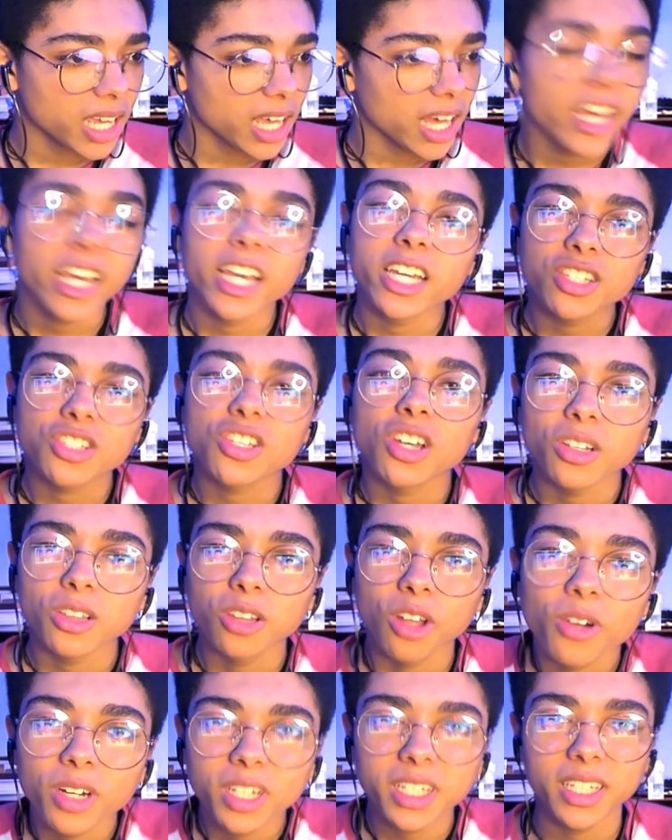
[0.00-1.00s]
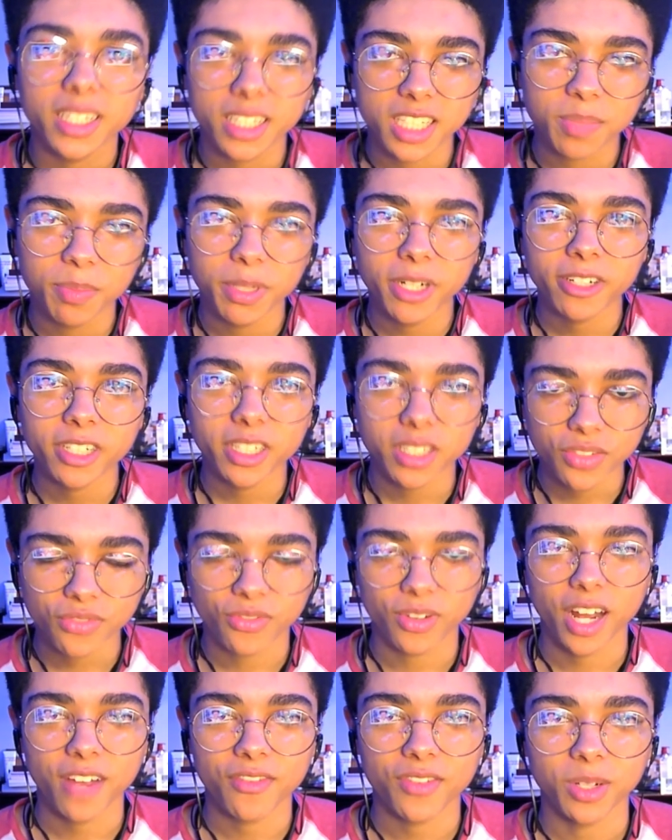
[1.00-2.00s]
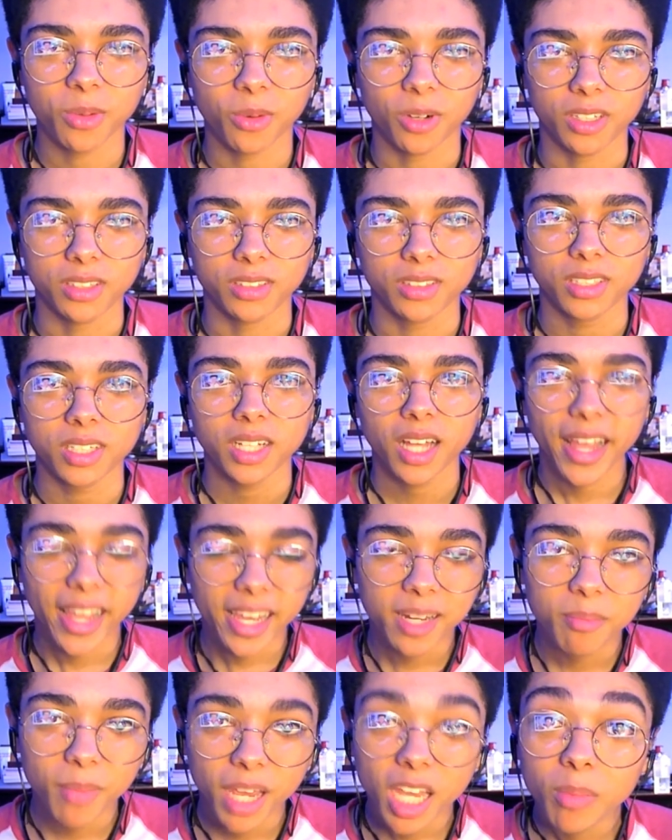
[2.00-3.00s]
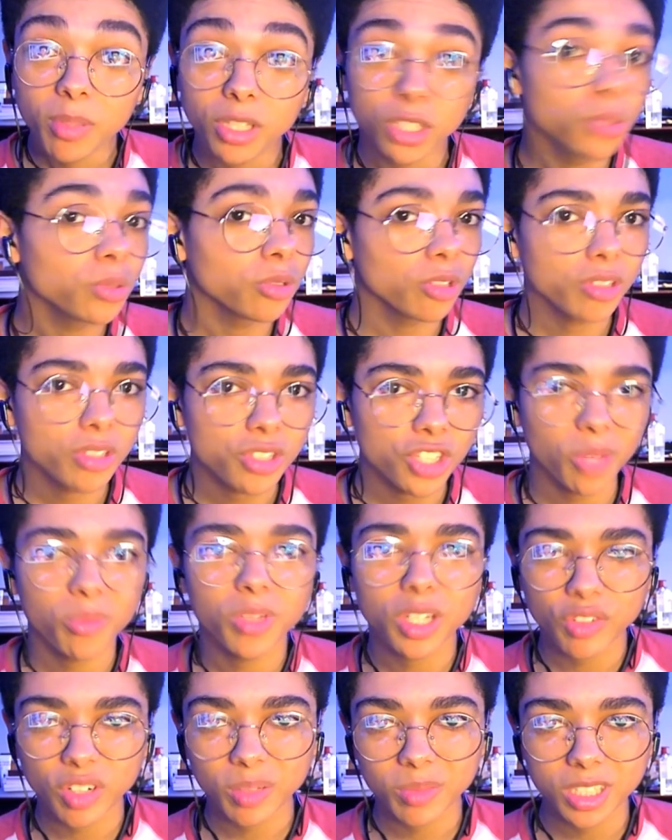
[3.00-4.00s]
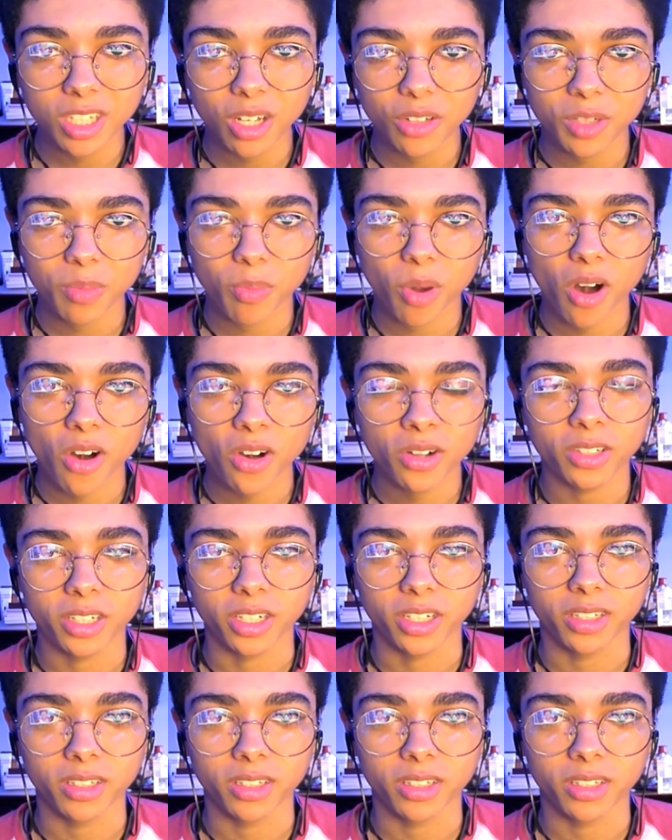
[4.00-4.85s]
It's a learning experience for everyone. And maybe you learn something from the other partner.